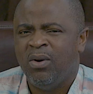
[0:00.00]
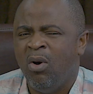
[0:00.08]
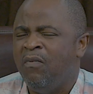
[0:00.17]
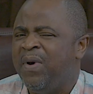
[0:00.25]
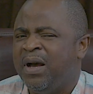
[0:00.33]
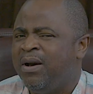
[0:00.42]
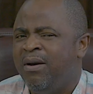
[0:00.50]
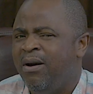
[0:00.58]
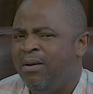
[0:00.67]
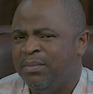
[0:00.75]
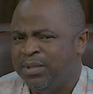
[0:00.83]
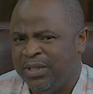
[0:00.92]

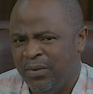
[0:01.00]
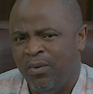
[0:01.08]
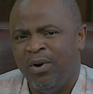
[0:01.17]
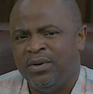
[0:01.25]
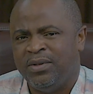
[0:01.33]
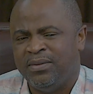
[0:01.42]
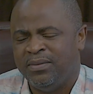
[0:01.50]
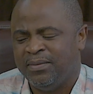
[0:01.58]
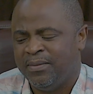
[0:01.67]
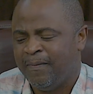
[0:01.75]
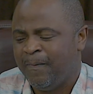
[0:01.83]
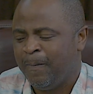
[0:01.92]
overcomes the world.
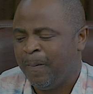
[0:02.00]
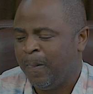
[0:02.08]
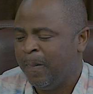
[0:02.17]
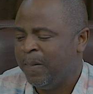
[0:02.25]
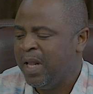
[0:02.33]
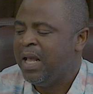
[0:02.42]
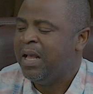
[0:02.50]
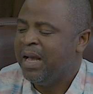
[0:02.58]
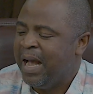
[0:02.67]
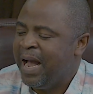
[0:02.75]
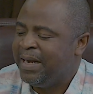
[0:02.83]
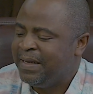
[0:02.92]

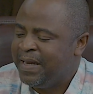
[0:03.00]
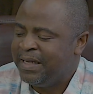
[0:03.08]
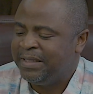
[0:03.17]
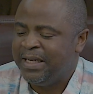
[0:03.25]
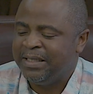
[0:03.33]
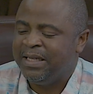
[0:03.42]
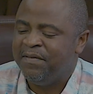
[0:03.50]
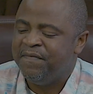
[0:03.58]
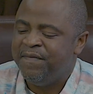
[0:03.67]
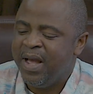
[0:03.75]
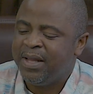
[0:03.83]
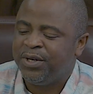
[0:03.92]
And this is the
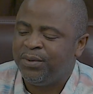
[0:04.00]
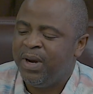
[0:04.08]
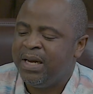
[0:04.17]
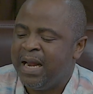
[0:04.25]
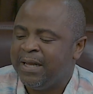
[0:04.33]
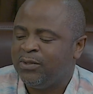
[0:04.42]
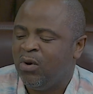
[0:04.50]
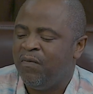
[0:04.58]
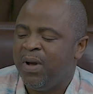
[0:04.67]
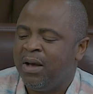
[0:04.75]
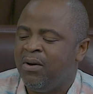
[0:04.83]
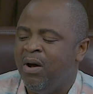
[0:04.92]
victory that
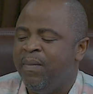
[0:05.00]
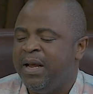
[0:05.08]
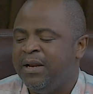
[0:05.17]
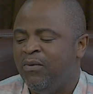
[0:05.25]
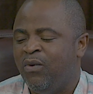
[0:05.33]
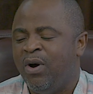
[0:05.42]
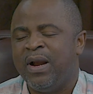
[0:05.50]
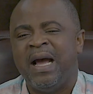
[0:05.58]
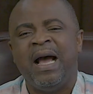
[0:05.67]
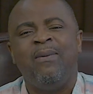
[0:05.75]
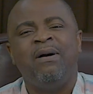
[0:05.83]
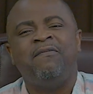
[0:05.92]
overcometh the world,
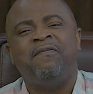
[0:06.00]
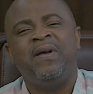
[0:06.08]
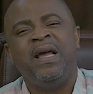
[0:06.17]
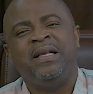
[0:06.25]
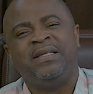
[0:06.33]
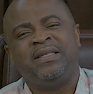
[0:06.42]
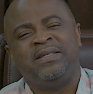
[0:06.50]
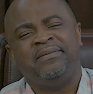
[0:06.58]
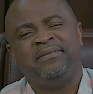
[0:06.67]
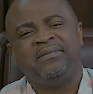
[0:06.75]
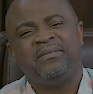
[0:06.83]
our faith.